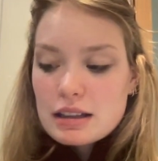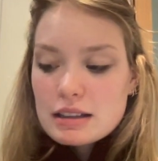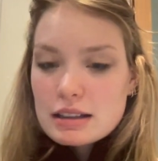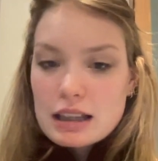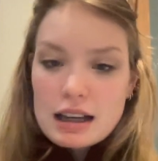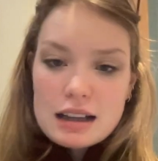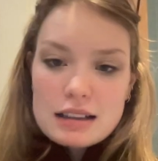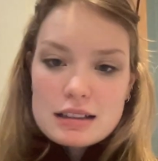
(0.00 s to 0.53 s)

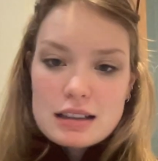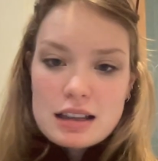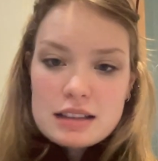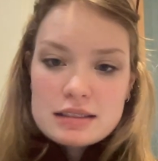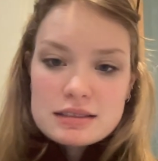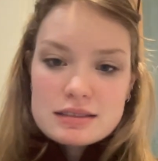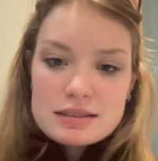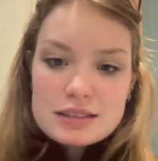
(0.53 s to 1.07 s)

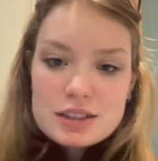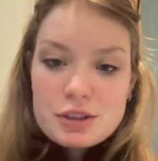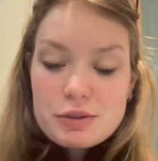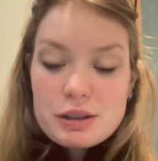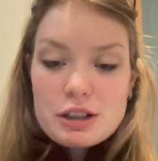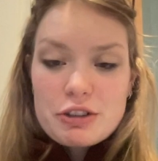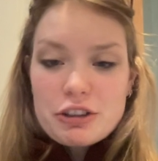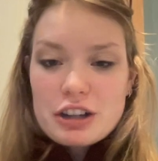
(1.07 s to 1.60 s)
and to
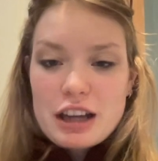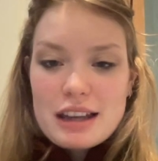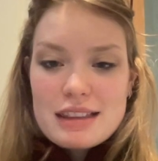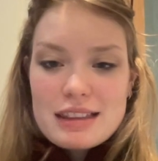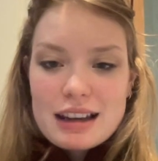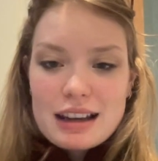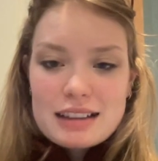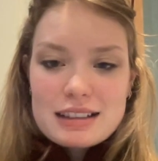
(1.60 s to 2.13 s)
recreate
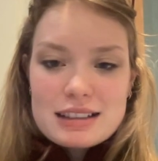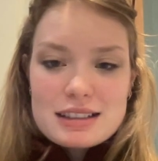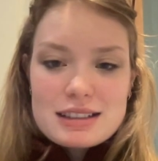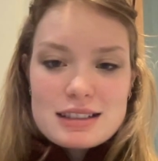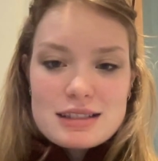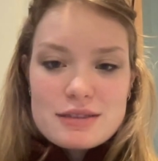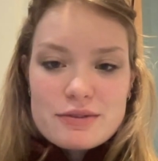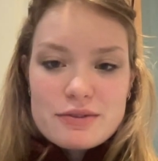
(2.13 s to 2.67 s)
that,
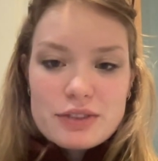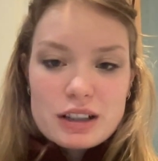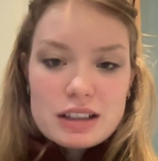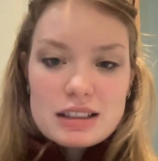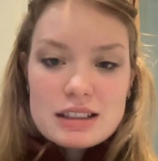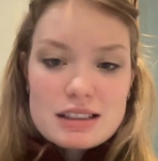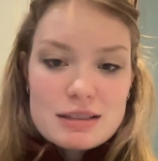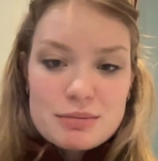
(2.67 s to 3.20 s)
it's
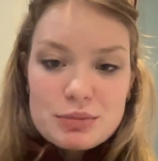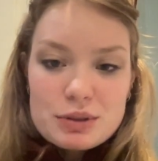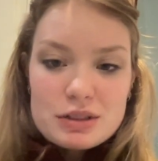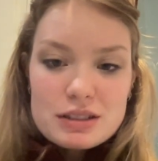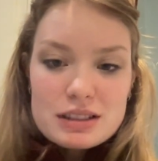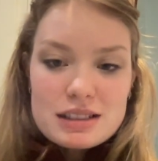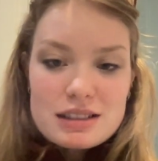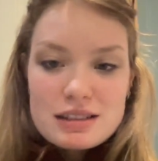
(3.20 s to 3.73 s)
fairly simple,
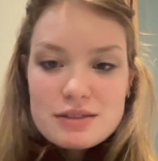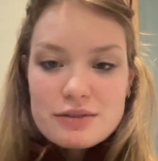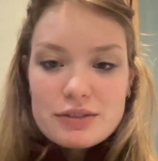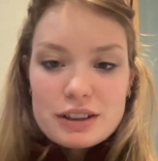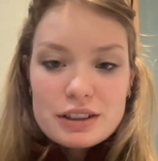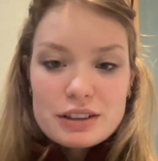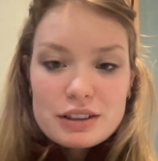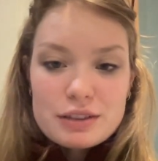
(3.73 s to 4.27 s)
it's
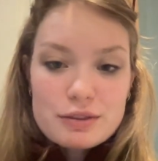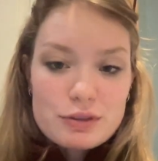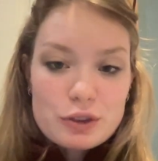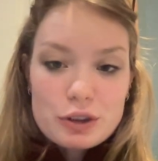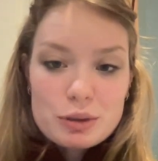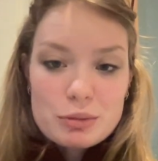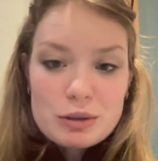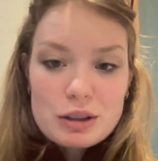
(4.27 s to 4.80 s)
fairly
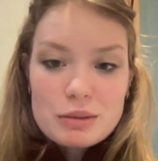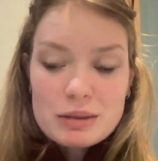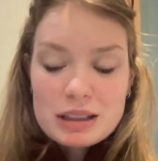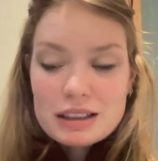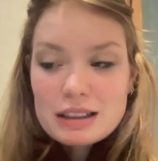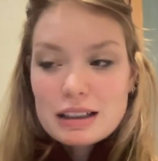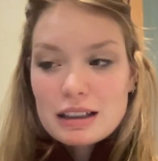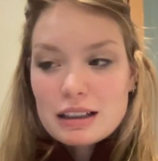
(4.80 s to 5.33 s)
affordable. I
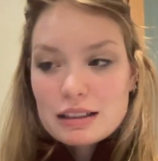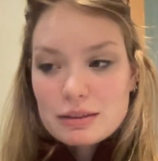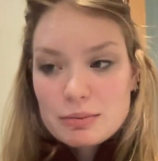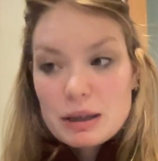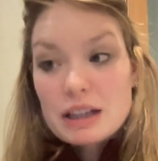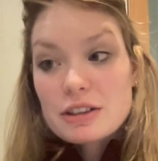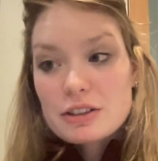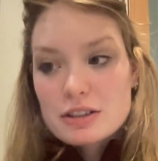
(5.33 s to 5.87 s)
mean,
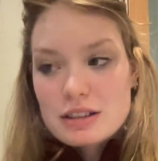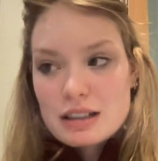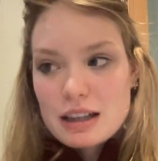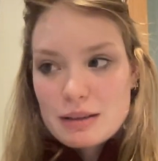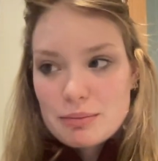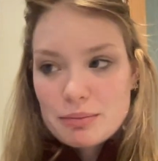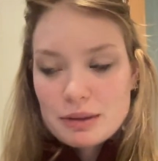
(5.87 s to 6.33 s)
painter's tape